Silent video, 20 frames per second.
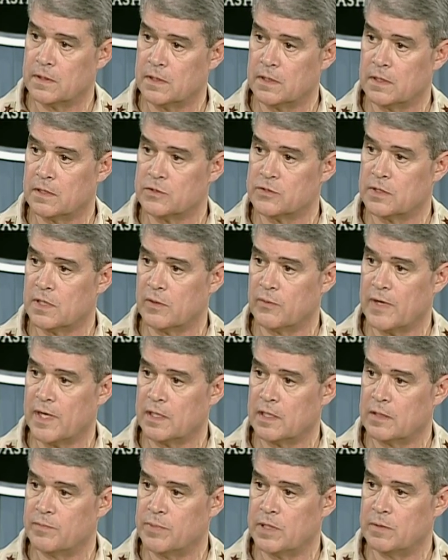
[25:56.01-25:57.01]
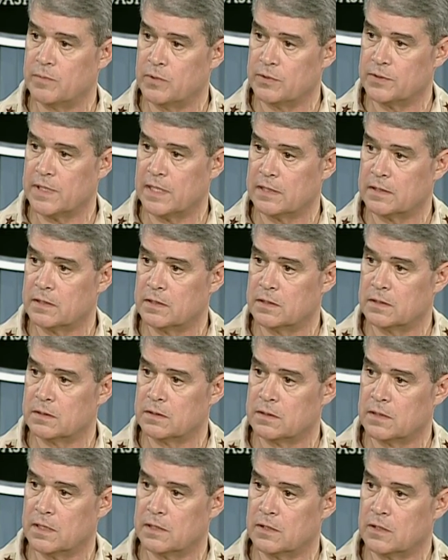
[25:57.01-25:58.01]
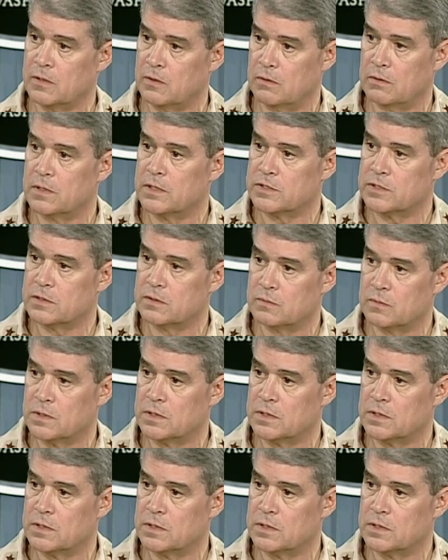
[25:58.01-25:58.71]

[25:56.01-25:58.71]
against the Iraqi people, not the not the coalition.